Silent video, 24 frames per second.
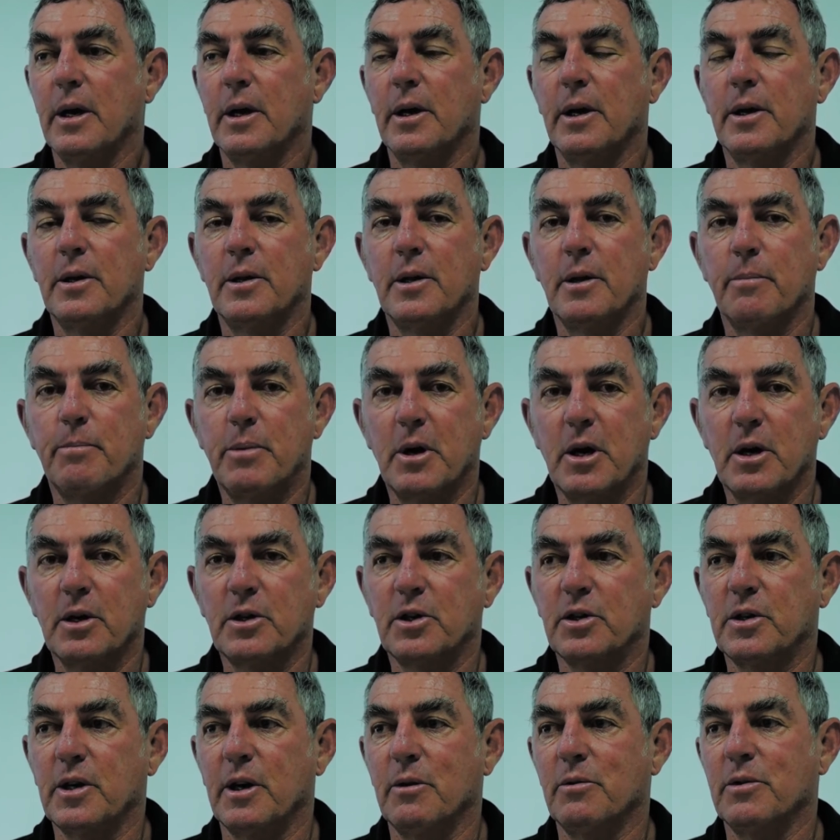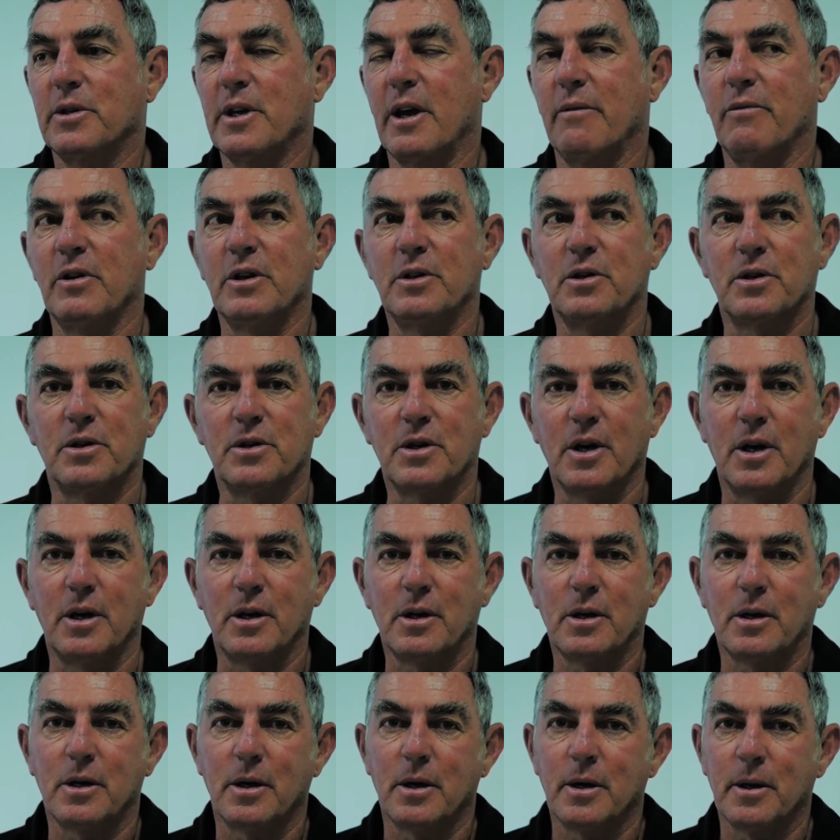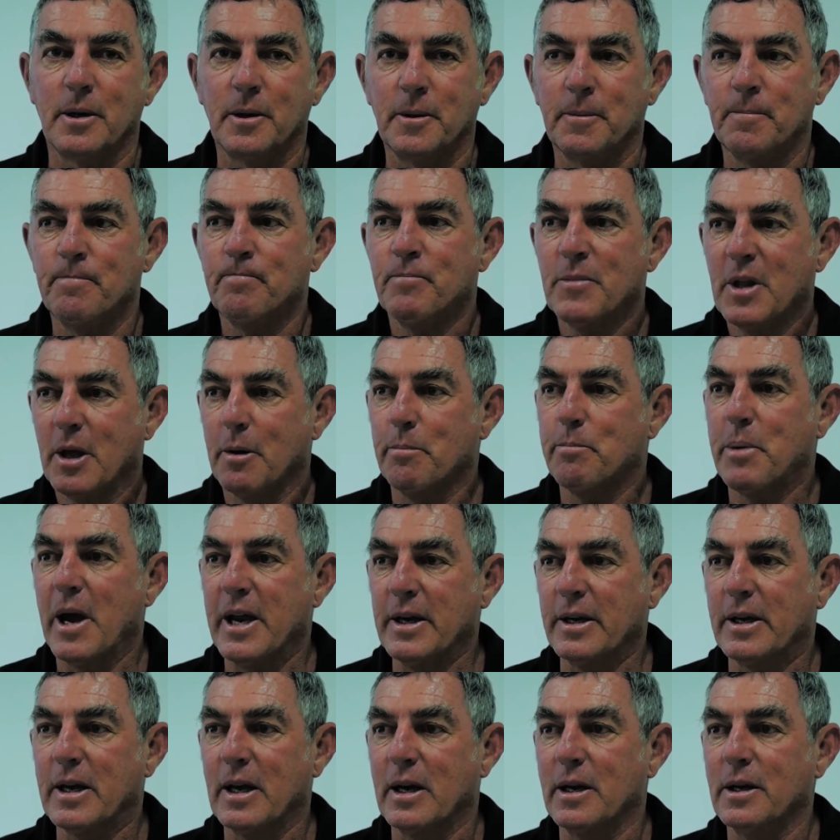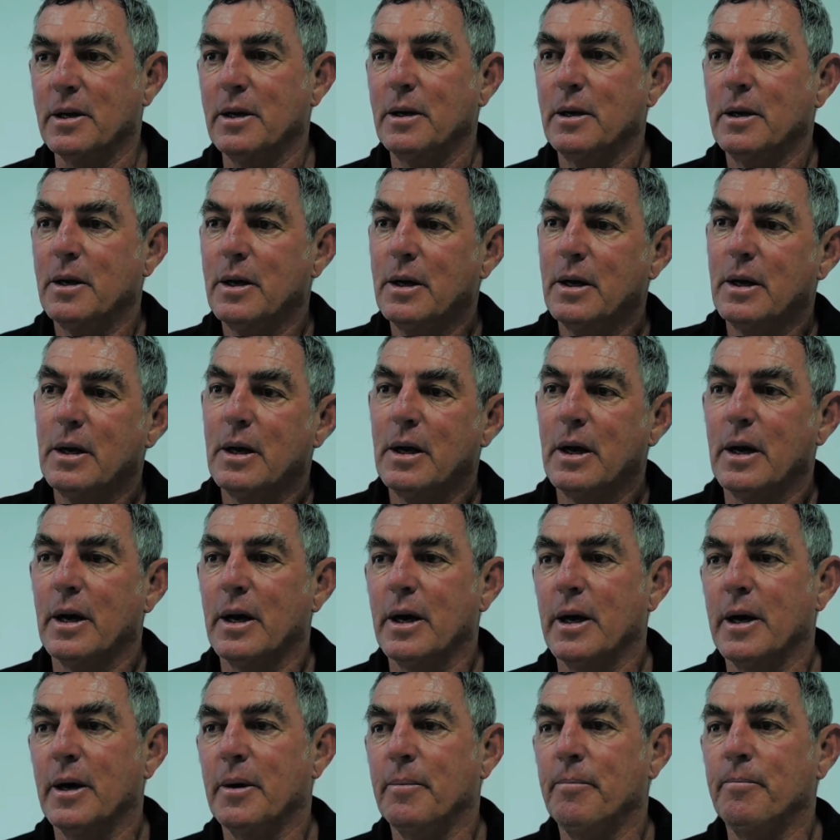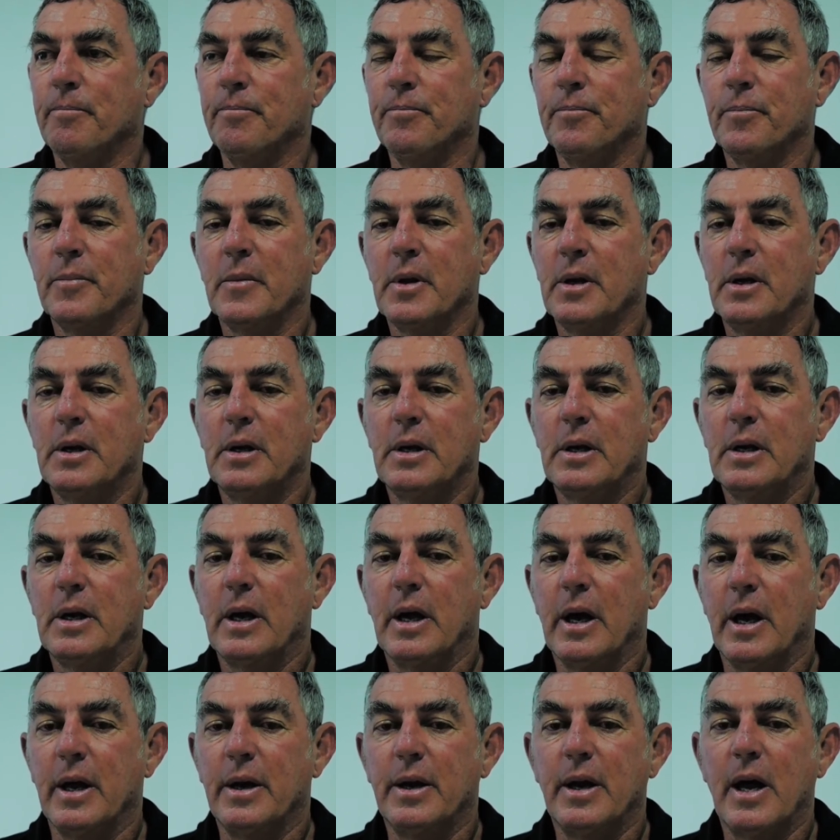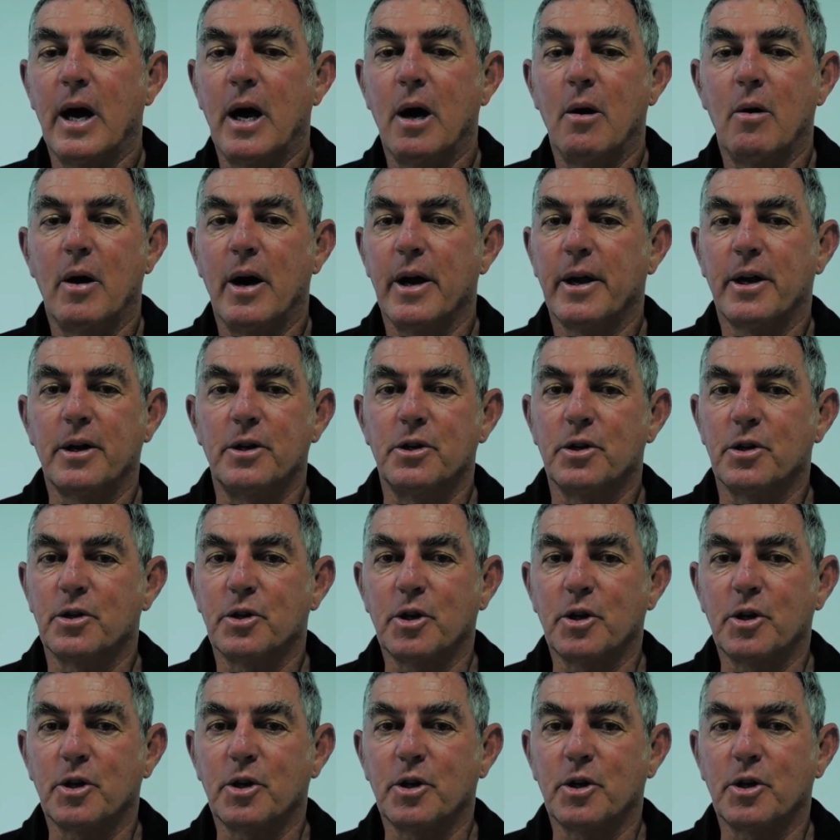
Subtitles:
In the past, I was having to take a painkiller, and now I can just